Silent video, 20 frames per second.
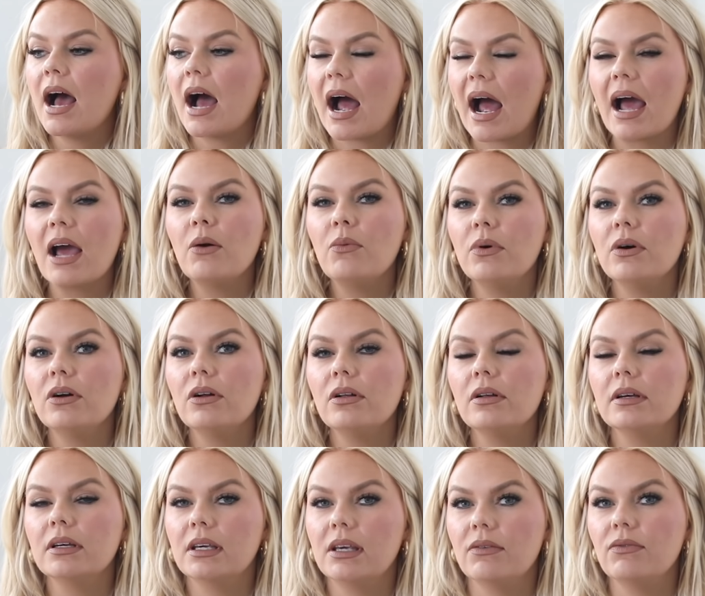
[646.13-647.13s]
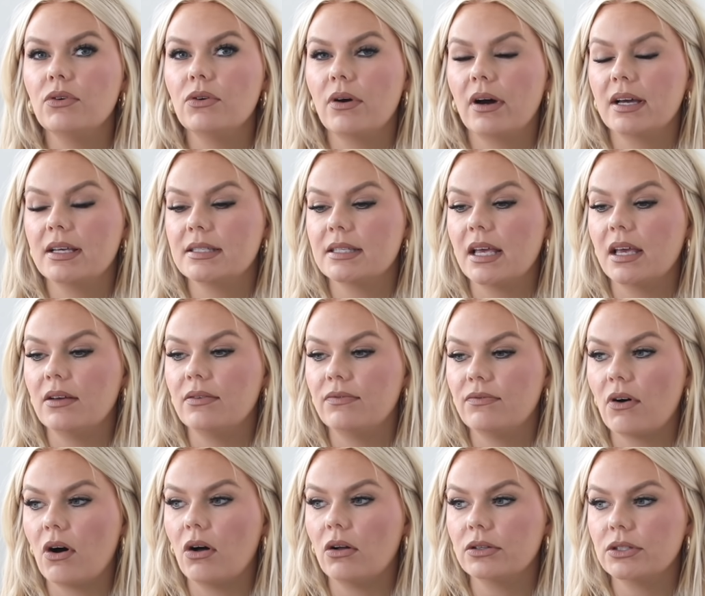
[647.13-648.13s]
I will give you guys a
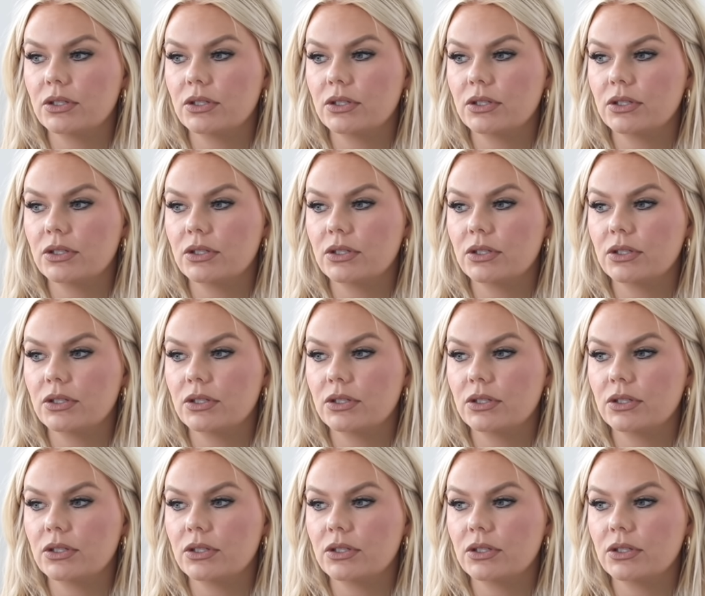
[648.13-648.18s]
fall